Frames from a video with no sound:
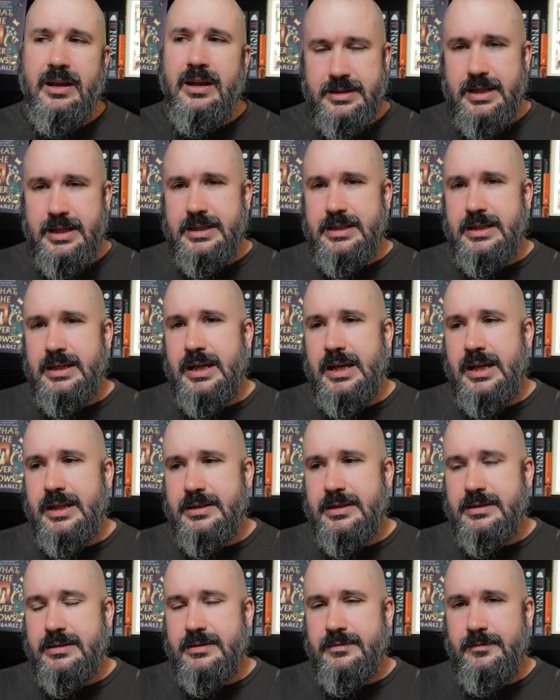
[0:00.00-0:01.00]
This
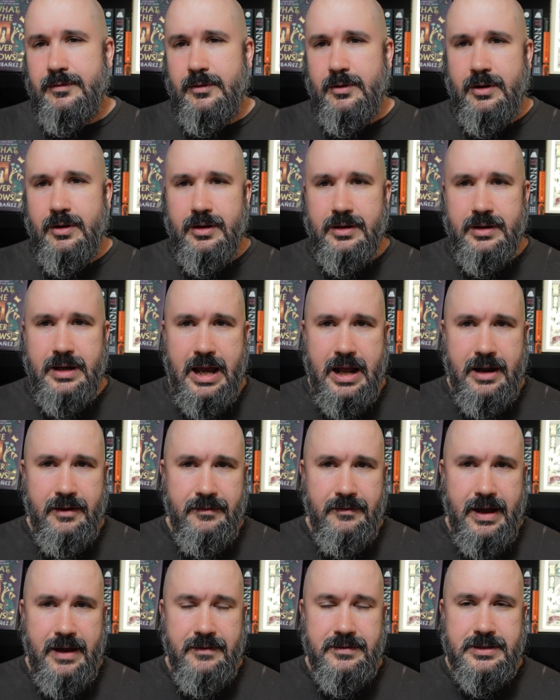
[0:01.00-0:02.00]
gets 4 out
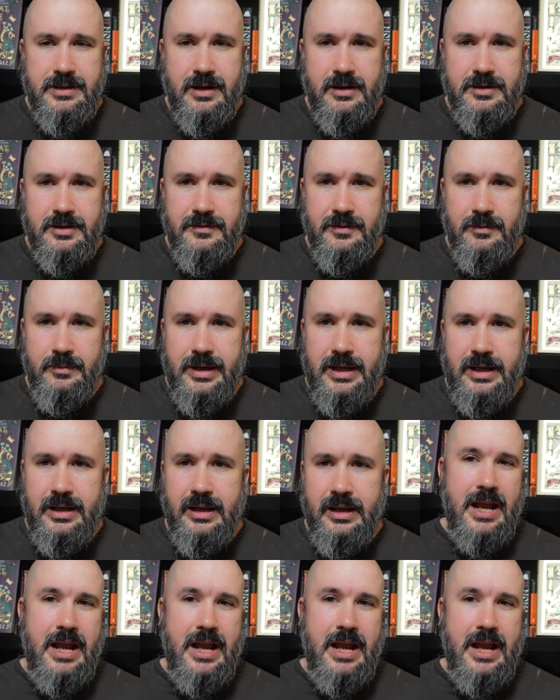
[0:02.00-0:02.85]
of 5 stars for me.